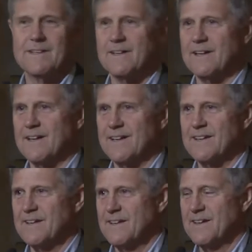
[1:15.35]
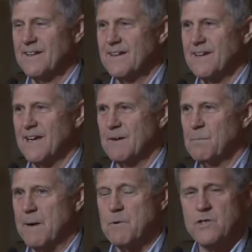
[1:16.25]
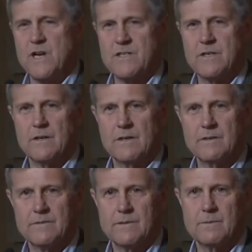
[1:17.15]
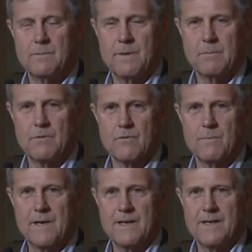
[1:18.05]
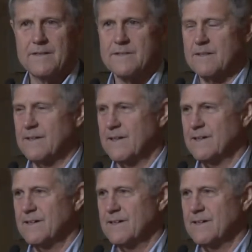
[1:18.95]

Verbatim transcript: Uh, and my appreciation to all of you people for being here tonight.